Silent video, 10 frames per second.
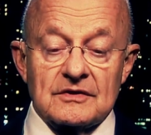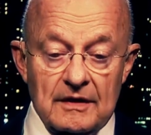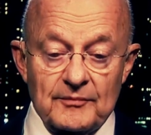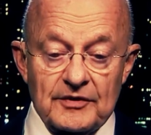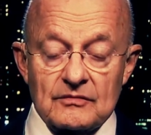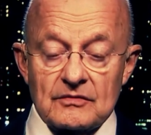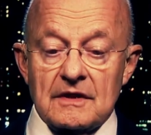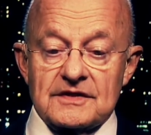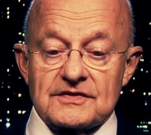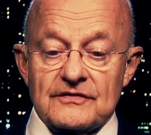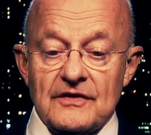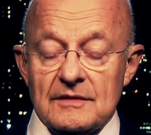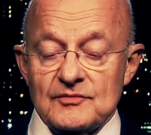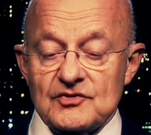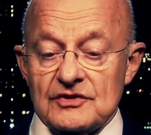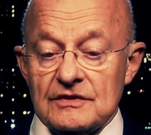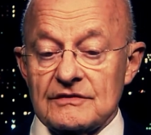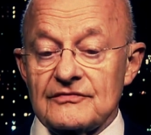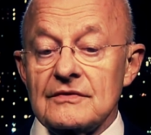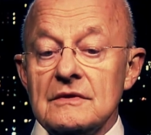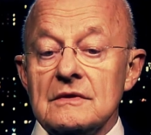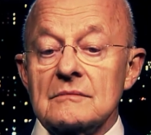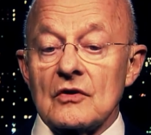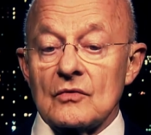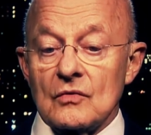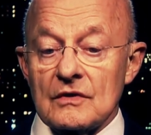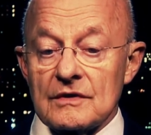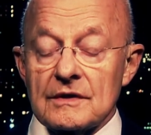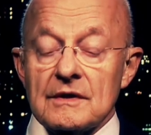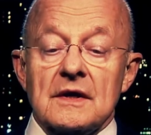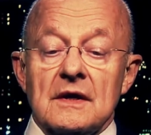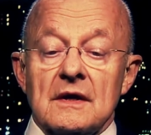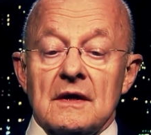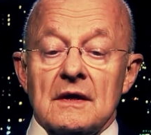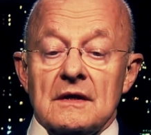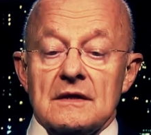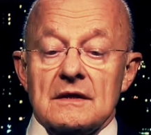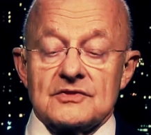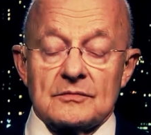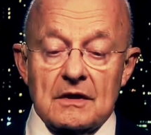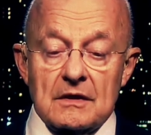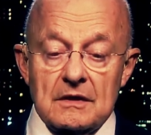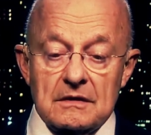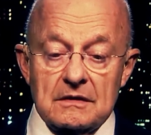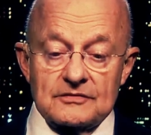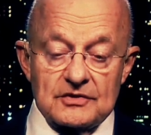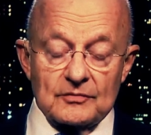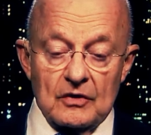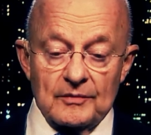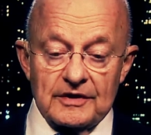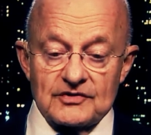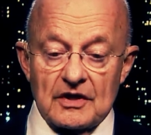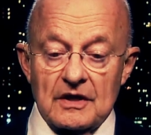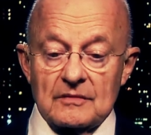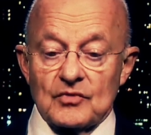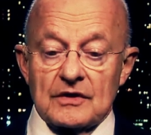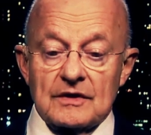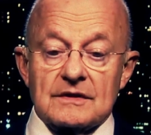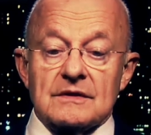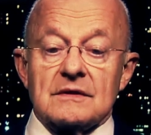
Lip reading: So James Clapper, who has lied to Congress, leaked classified information to CNN